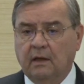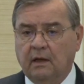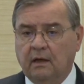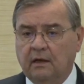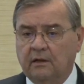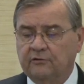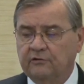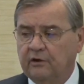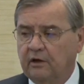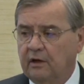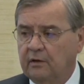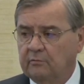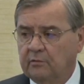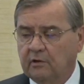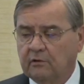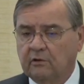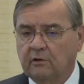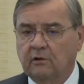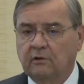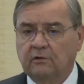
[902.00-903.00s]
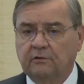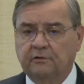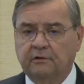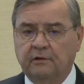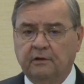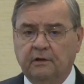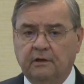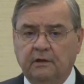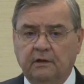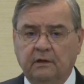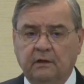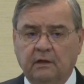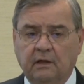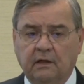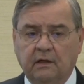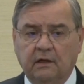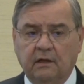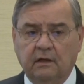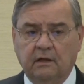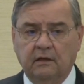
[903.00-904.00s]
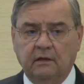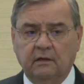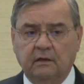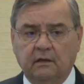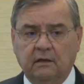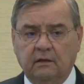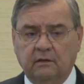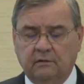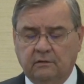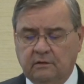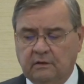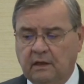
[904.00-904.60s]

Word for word: uh, John McNulty, and, uh,